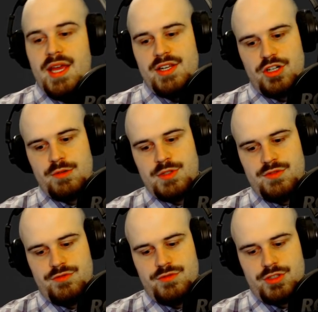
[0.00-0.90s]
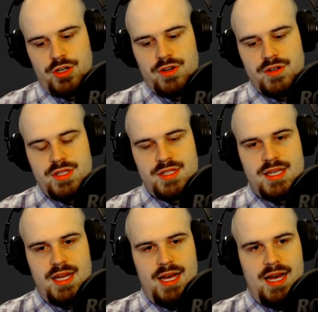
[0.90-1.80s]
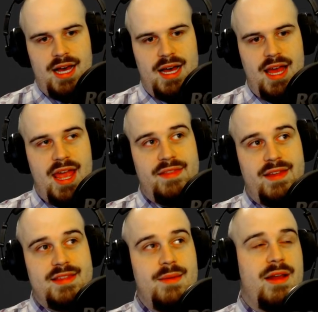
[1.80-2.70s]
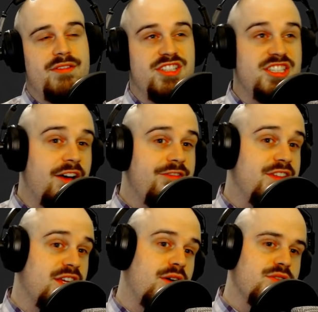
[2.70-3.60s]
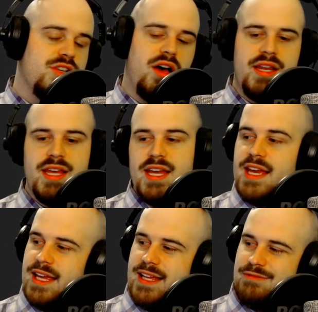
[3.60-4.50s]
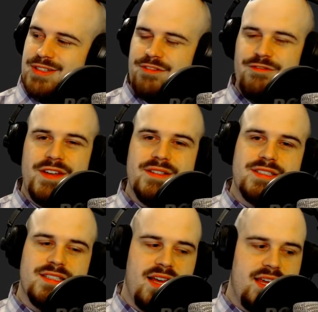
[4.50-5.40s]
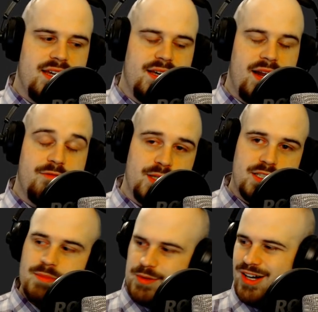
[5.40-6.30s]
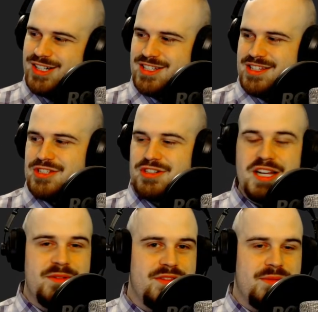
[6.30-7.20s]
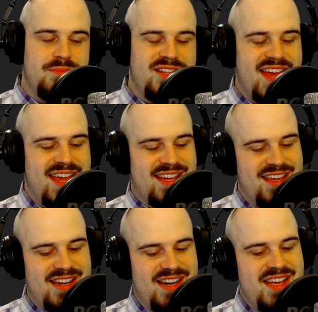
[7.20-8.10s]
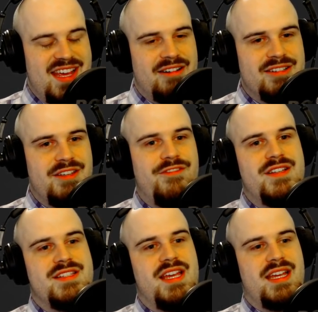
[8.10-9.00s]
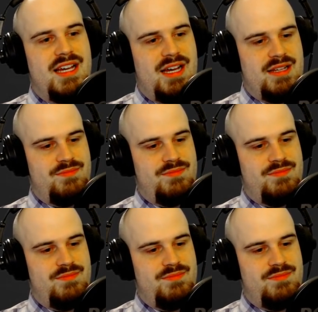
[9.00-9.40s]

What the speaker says: In terms of turns and like the amount of stuff that goes on, it really feels like, and because I've been watching the stream of them playing it, it really feels like a